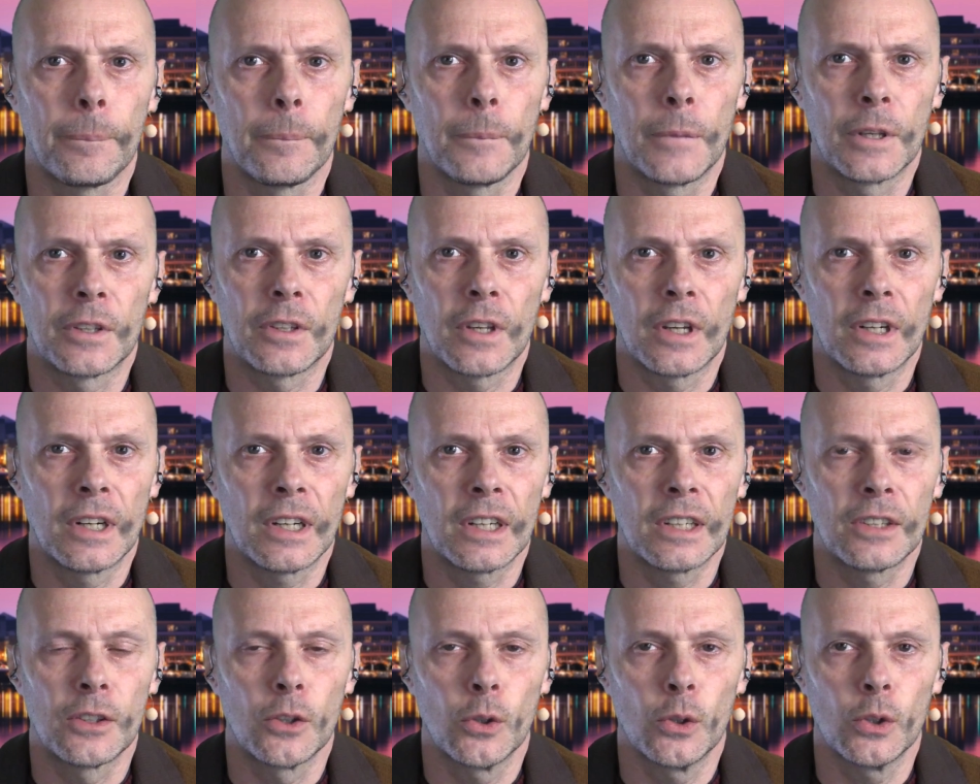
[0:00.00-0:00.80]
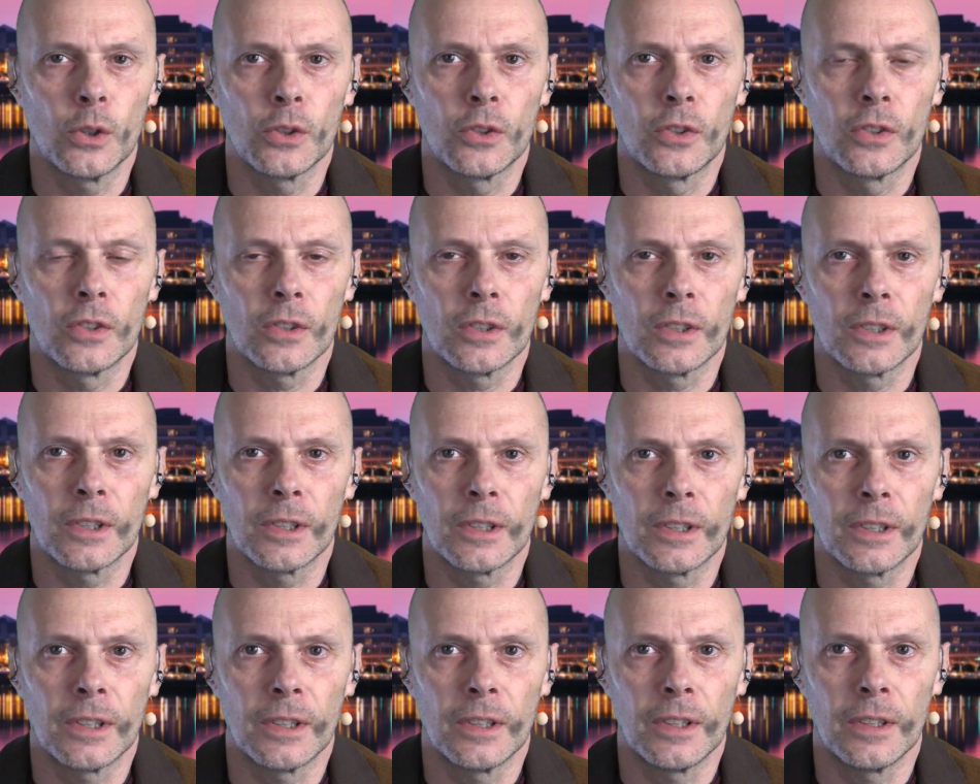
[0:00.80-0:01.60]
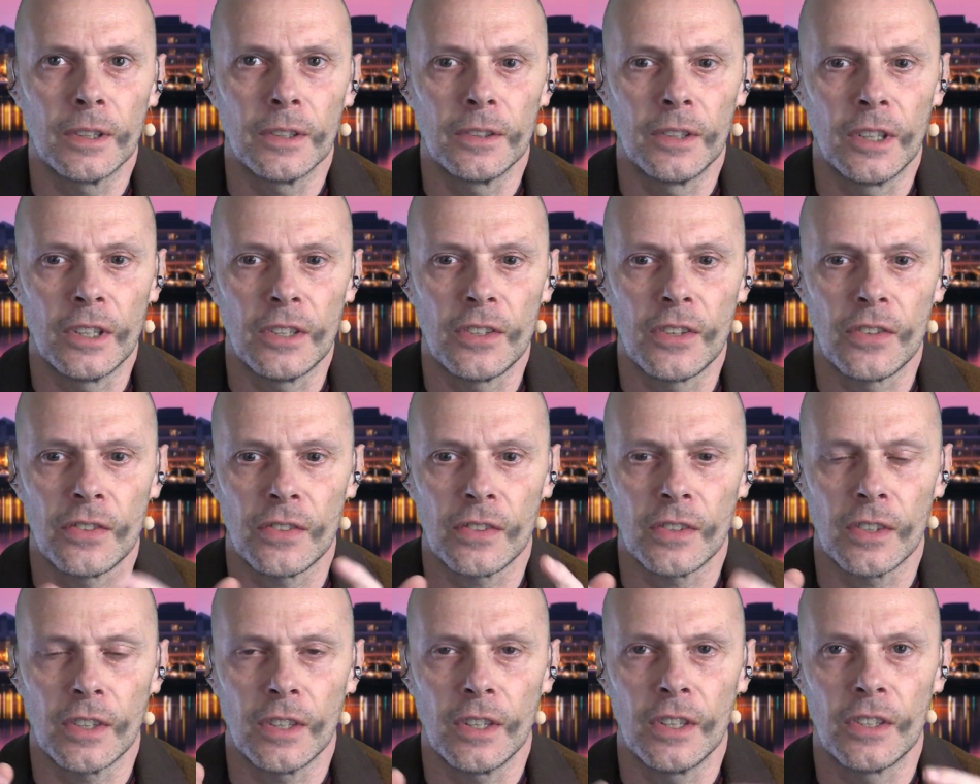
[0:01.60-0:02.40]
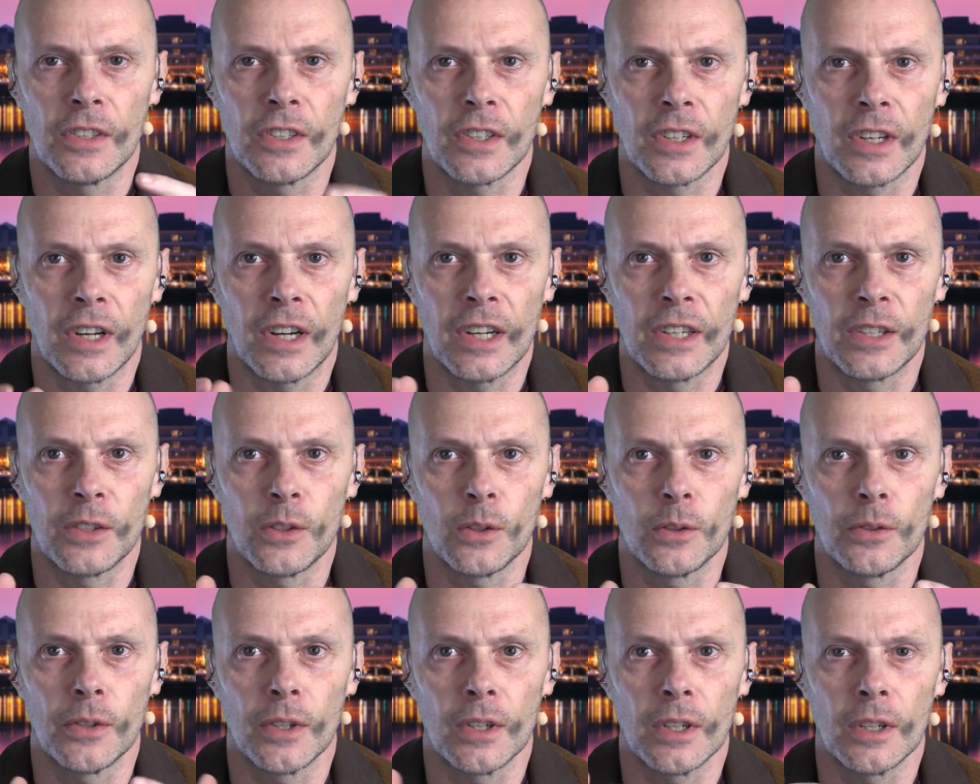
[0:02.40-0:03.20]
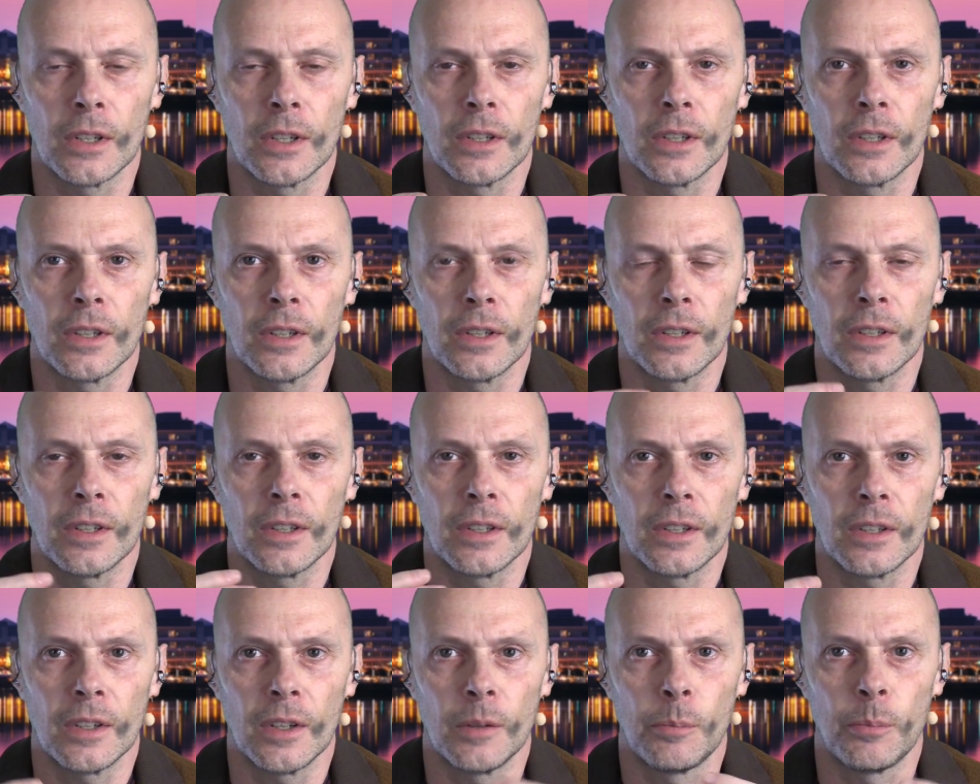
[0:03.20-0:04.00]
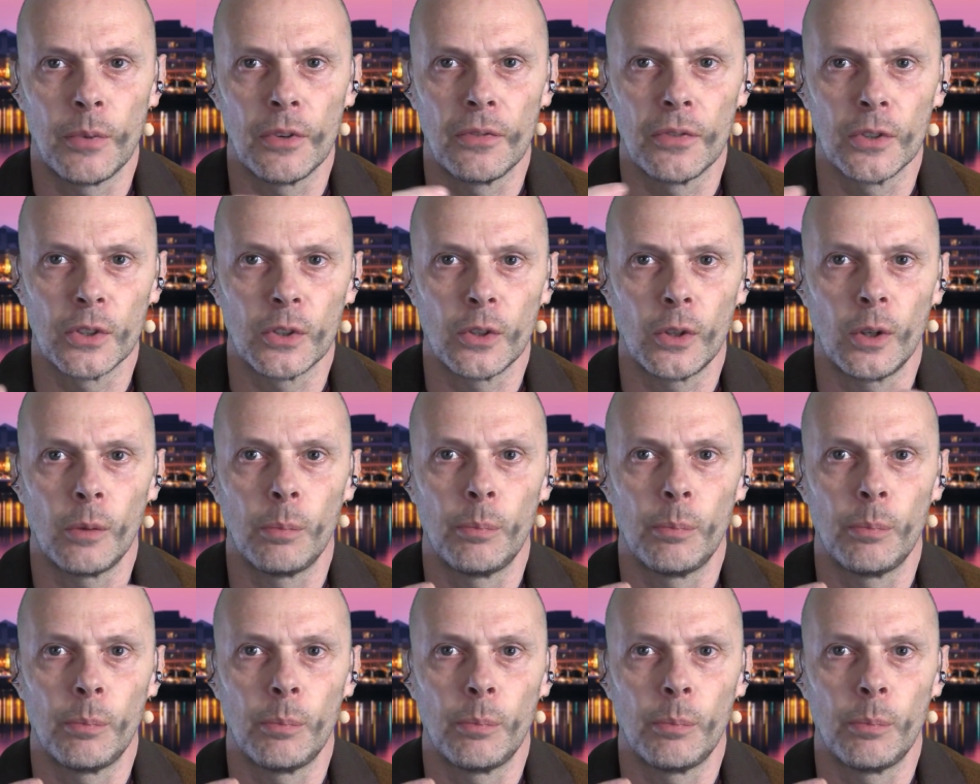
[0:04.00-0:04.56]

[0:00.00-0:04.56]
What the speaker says: But then I thought this is kind of a pivotal